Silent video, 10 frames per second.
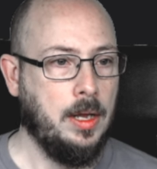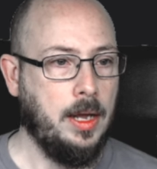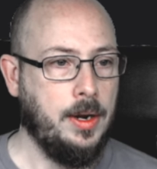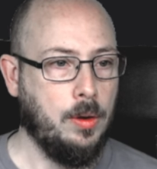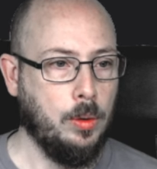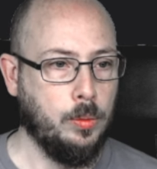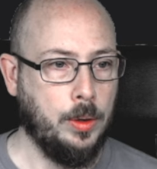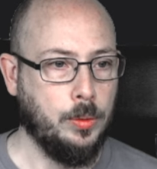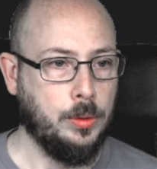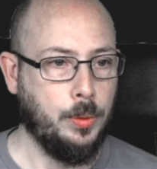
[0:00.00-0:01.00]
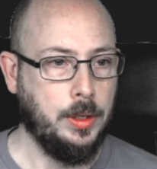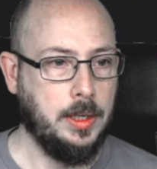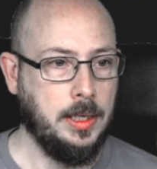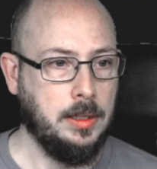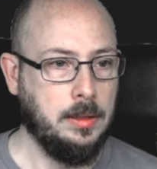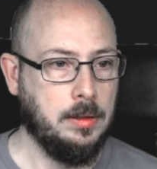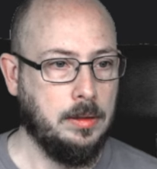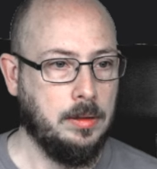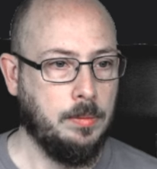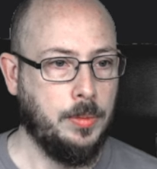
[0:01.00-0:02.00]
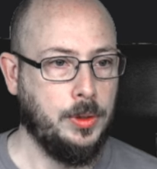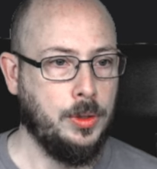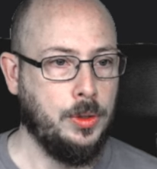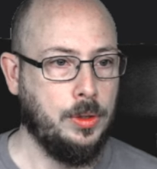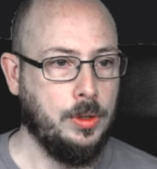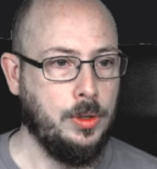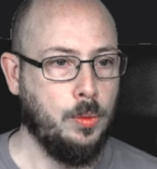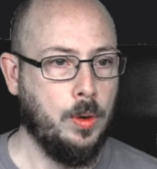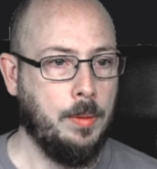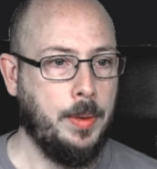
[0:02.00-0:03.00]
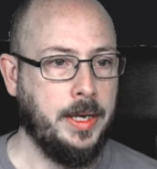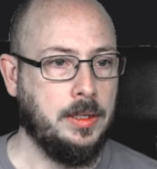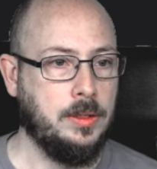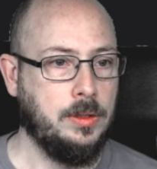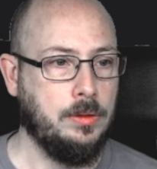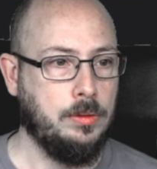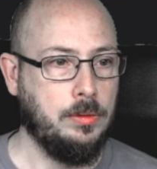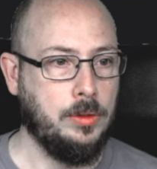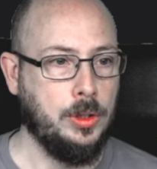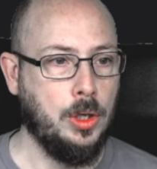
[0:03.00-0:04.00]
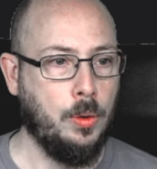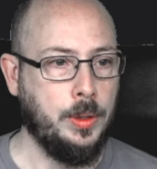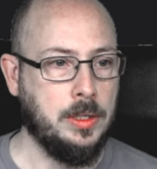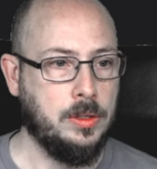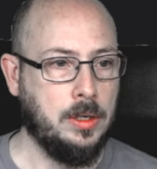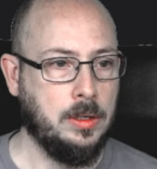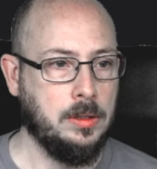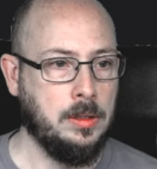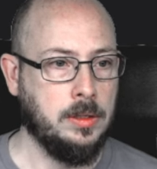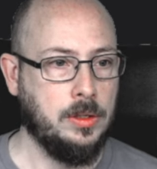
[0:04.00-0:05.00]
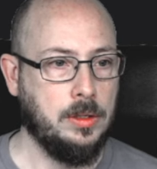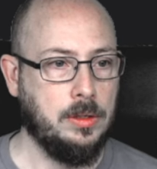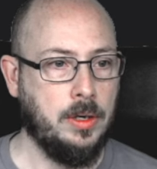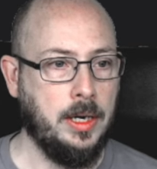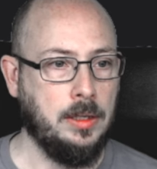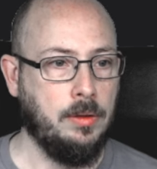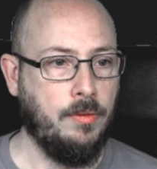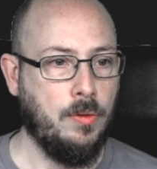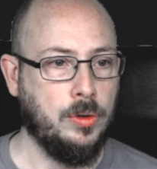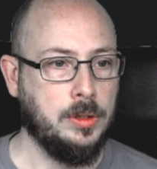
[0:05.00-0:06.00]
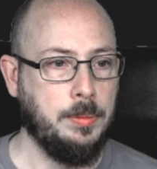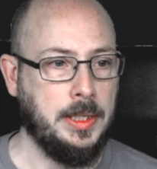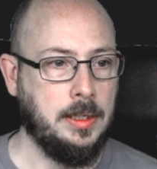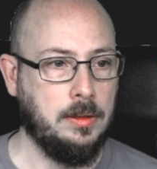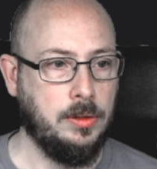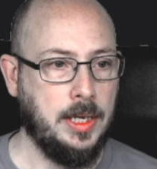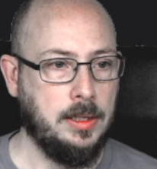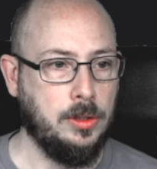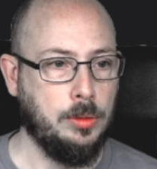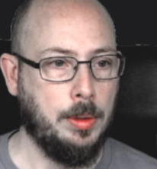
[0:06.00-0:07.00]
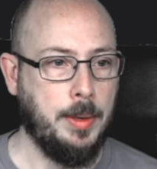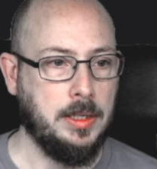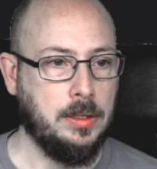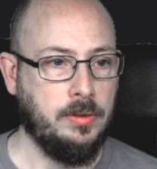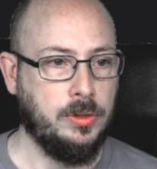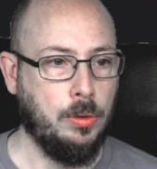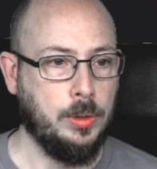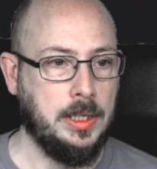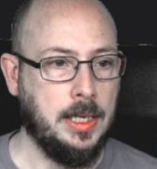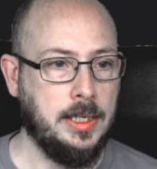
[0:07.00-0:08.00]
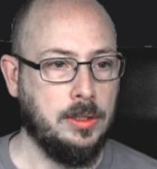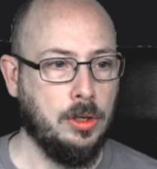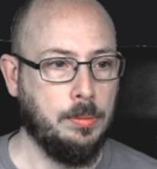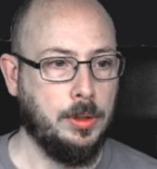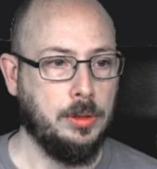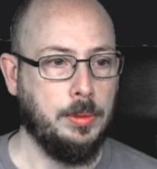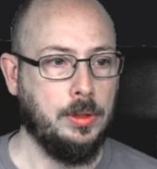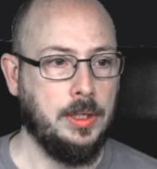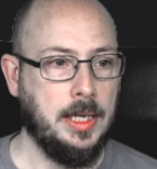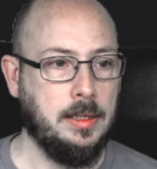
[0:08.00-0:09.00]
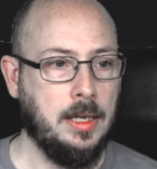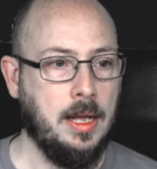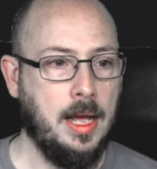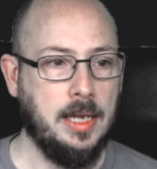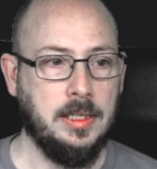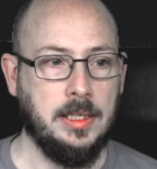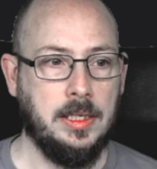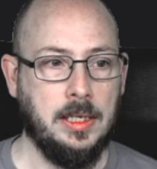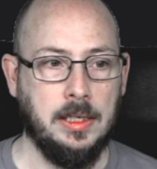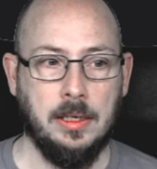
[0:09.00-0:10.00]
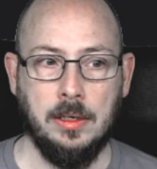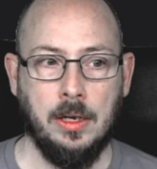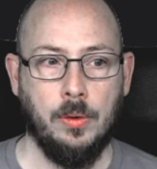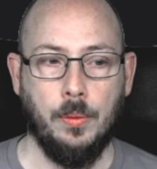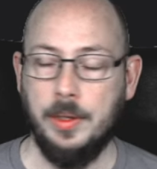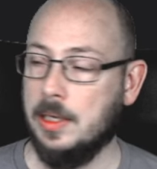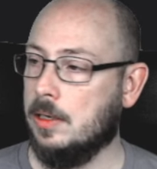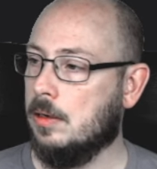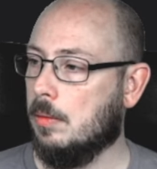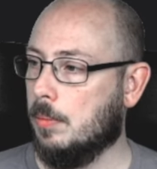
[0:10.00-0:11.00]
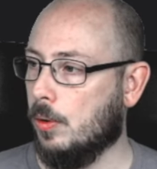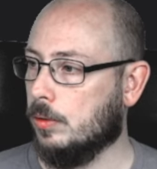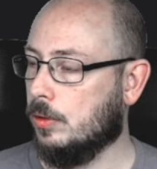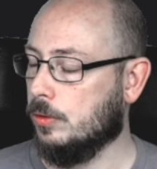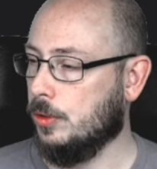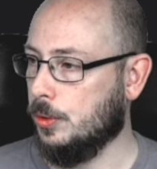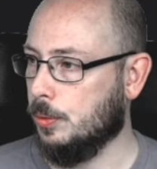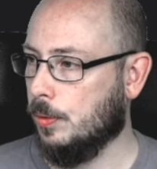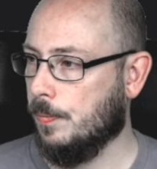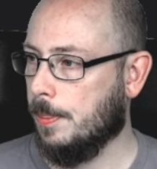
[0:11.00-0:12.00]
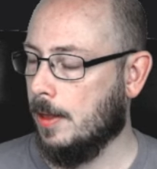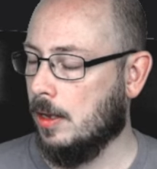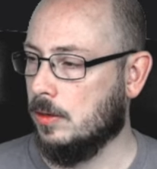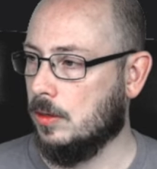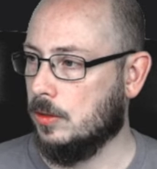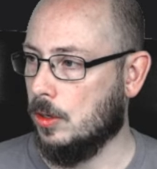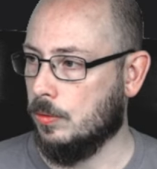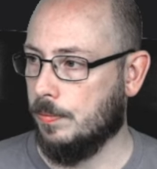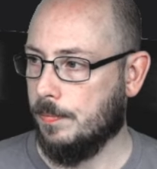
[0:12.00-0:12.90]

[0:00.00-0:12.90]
and the old one was working, but the new one makes you go in circles trying to force me to get the Supabase service role key that is not possible to get, as it is hidden within Bolt.new. So